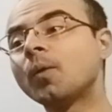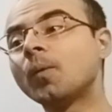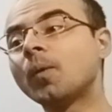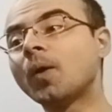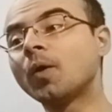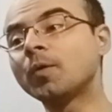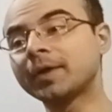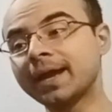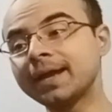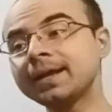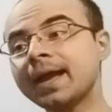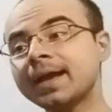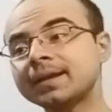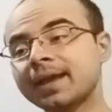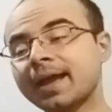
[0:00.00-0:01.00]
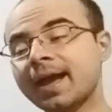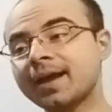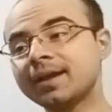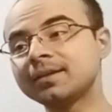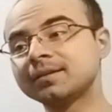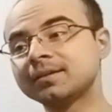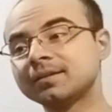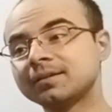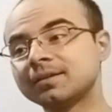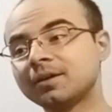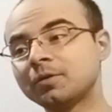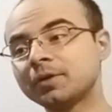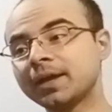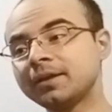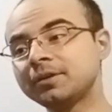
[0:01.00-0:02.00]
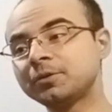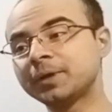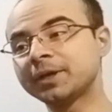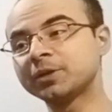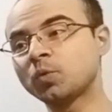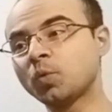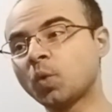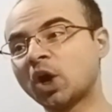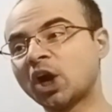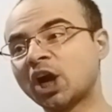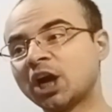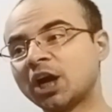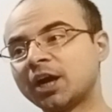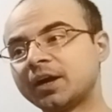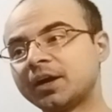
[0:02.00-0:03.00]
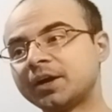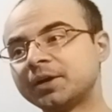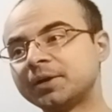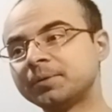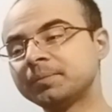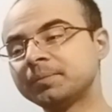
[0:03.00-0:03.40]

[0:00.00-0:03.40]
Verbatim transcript: Okay, Cat Cat. Okay, doing the worm.